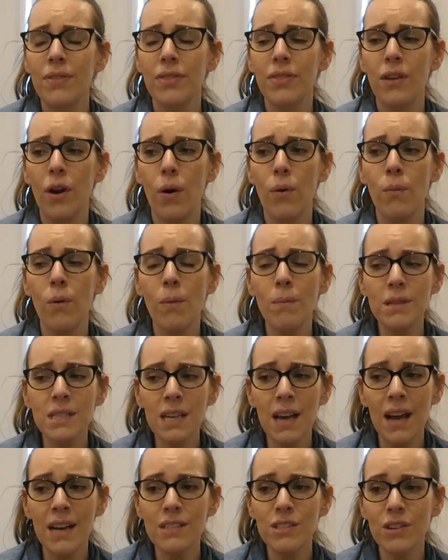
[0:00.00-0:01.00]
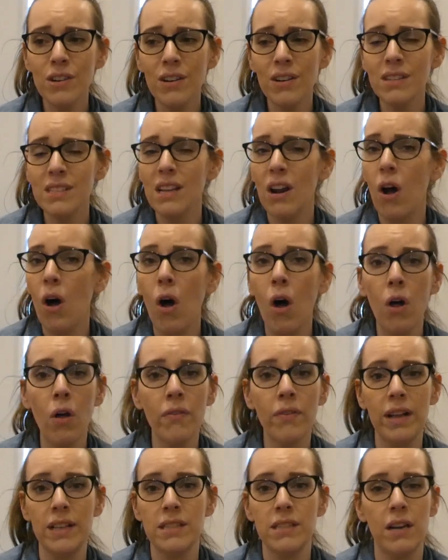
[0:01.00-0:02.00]
aromatizers and all of
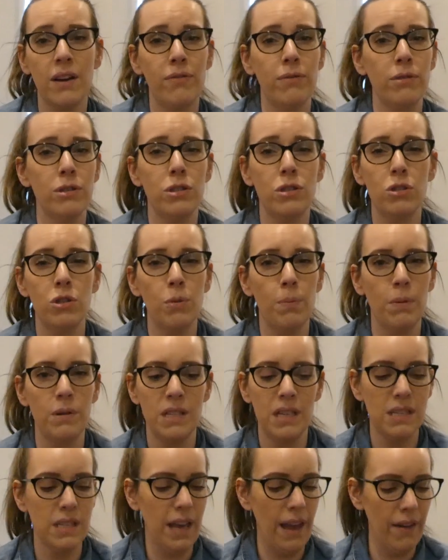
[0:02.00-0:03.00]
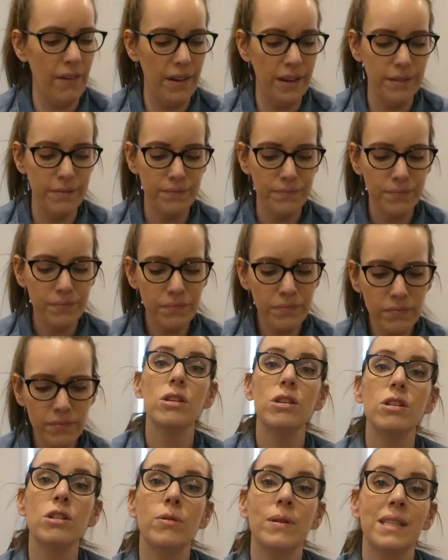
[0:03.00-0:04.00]
that stuff was super discounted.
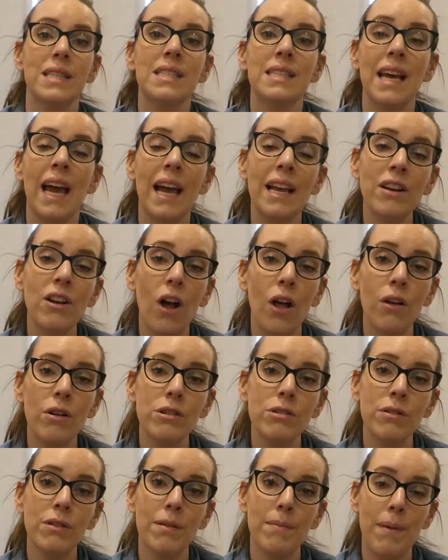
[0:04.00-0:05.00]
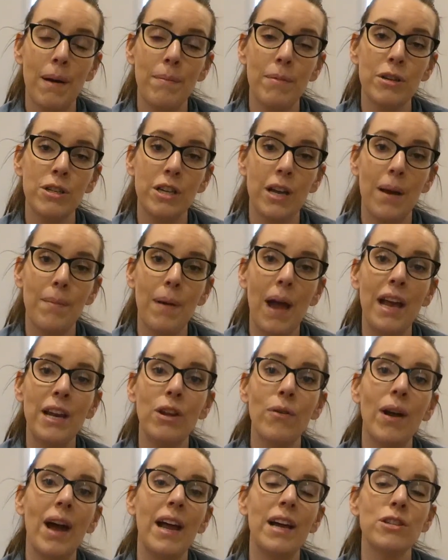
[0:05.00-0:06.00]
So it's $10 for the membership and
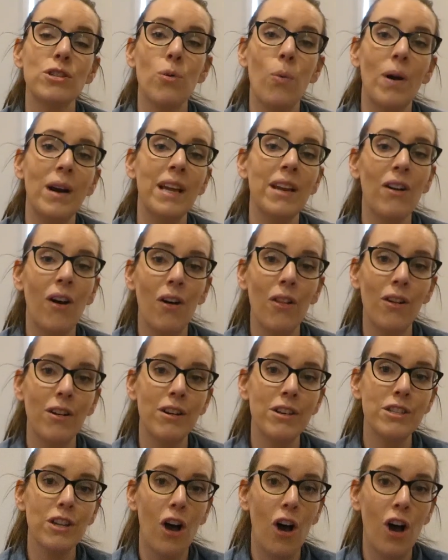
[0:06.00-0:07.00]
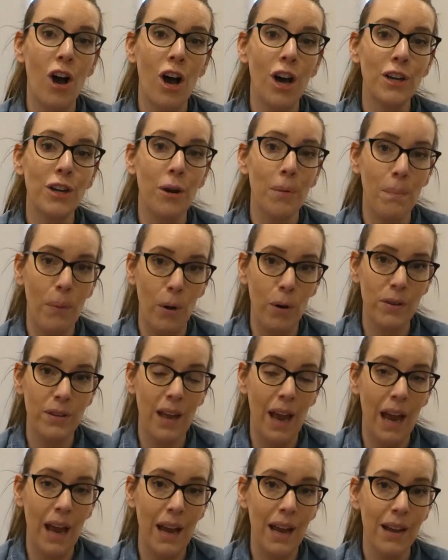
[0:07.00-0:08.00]
you get $20 on your
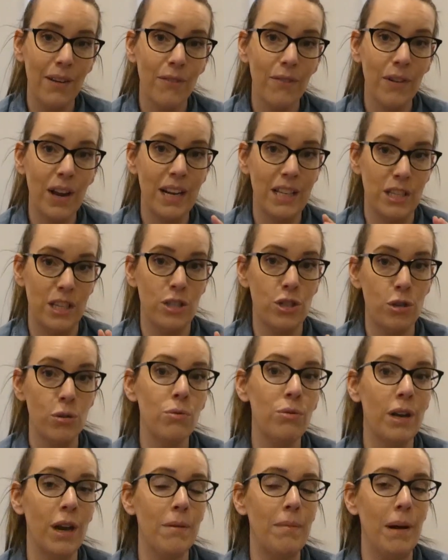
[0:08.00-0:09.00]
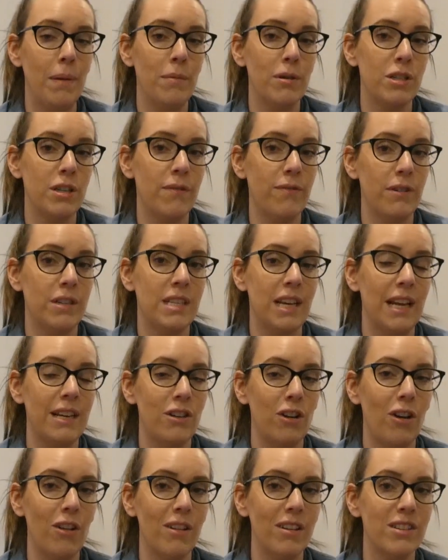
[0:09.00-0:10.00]
birthday. It's a 2-year membership for
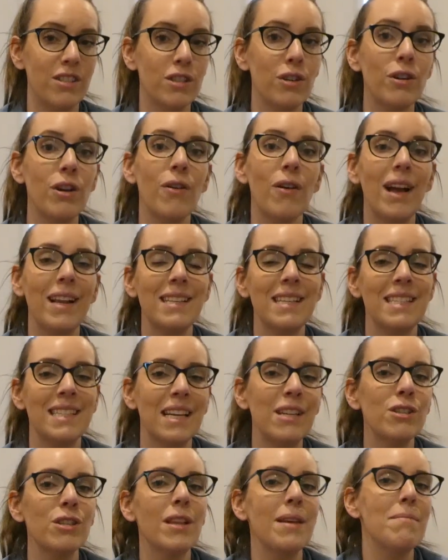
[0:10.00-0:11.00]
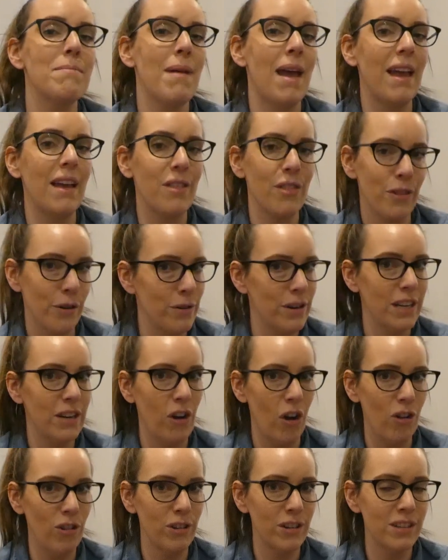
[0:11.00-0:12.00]
$10. So you essentially make
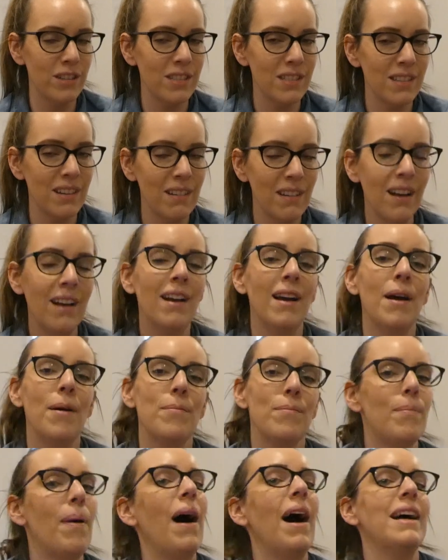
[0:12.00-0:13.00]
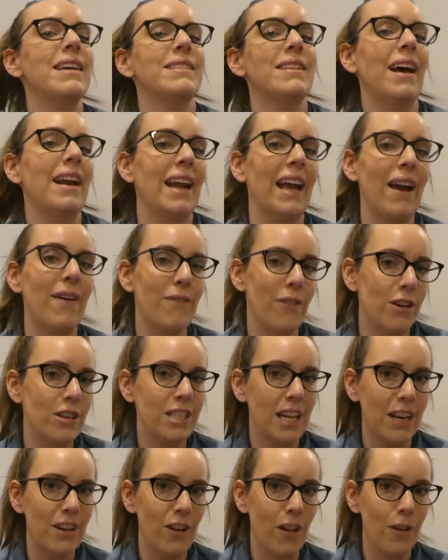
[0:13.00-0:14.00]
$30 by signing up for a
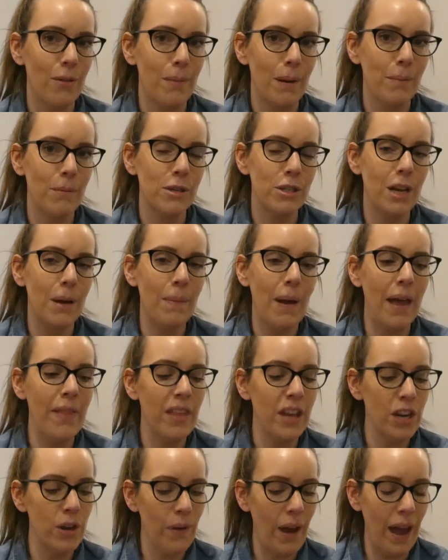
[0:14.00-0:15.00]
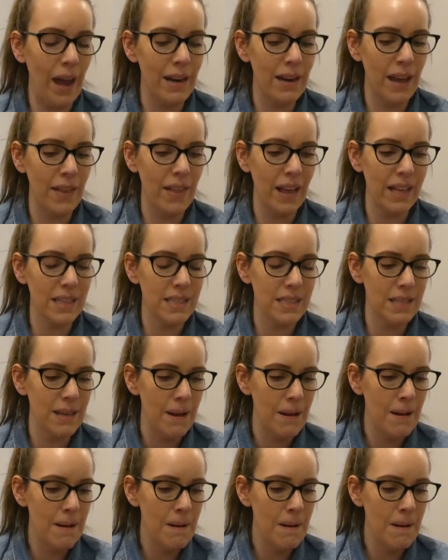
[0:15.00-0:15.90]
$10 membership. And then you get, I think it's